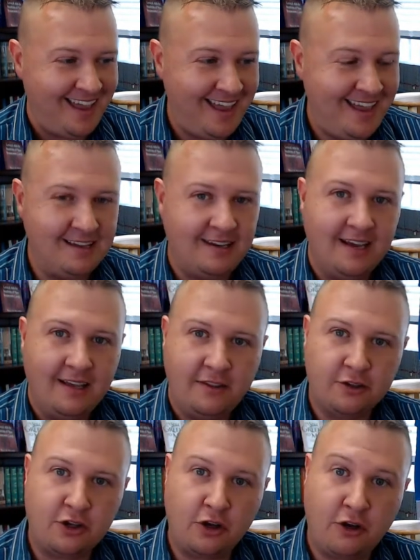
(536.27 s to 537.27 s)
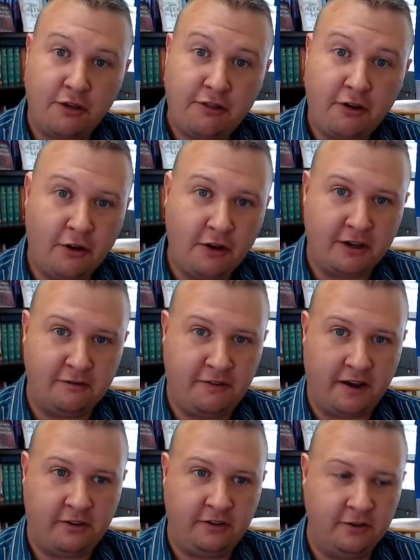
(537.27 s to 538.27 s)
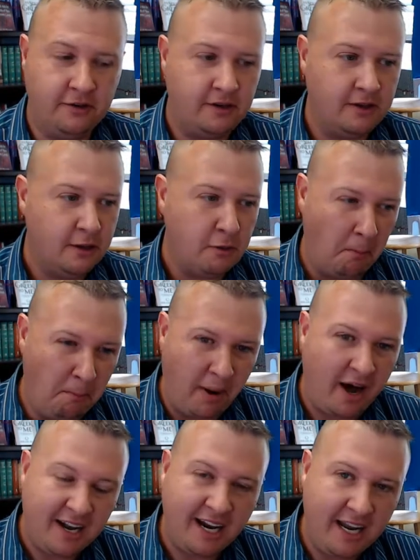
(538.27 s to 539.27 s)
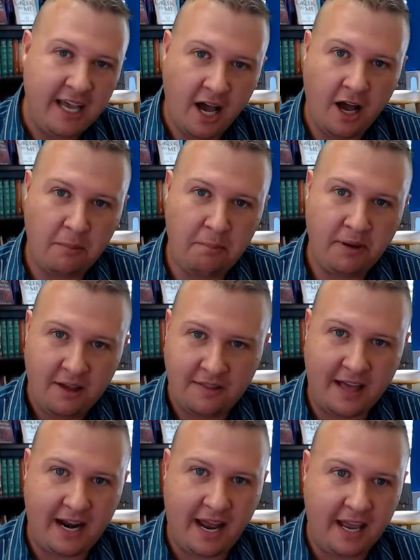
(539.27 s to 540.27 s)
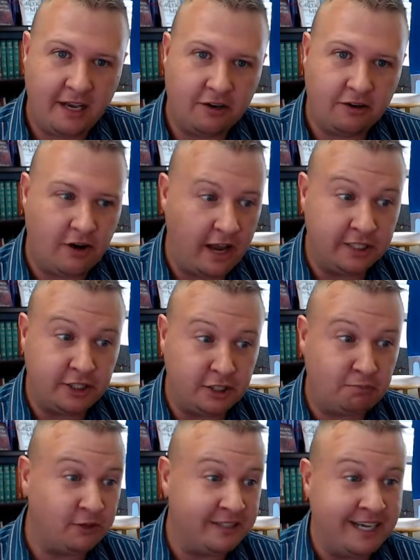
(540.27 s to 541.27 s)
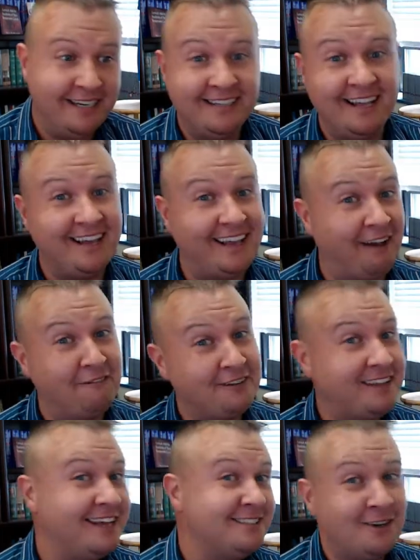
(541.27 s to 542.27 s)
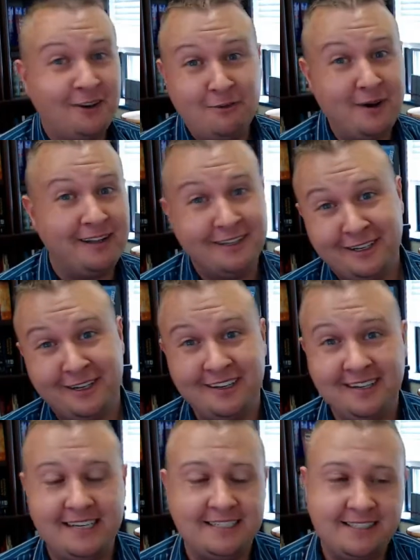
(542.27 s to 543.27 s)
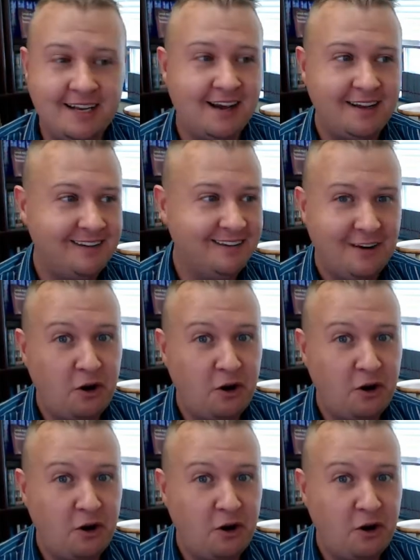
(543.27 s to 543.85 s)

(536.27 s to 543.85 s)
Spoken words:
And there's a cathartic effect to it. Bottling up that anger and just pretending like everything's all well and good is not